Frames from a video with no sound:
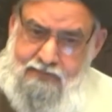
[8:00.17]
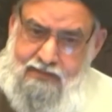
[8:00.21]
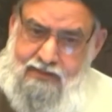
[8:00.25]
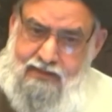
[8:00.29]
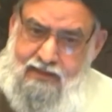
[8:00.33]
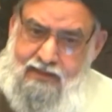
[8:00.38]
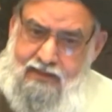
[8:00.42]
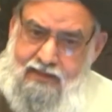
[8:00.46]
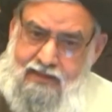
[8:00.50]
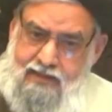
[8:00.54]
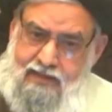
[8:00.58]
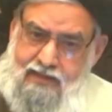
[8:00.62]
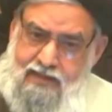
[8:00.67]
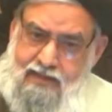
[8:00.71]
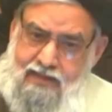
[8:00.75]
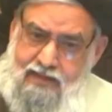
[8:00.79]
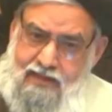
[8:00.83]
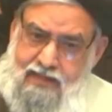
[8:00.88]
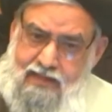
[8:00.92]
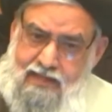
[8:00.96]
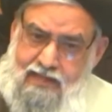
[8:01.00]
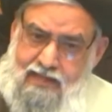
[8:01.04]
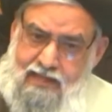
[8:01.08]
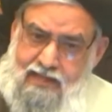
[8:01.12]

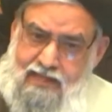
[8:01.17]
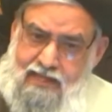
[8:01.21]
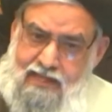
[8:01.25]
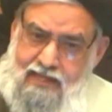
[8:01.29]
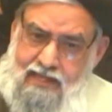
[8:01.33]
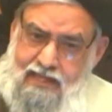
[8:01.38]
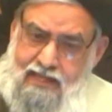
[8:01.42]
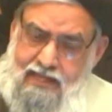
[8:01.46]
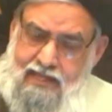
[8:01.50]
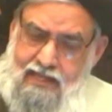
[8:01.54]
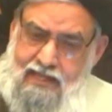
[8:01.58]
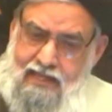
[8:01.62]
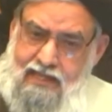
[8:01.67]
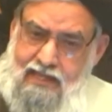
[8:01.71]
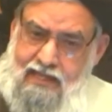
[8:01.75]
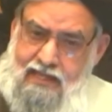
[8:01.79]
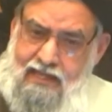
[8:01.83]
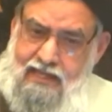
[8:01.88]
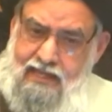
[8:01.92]
No one is speaking in this clip.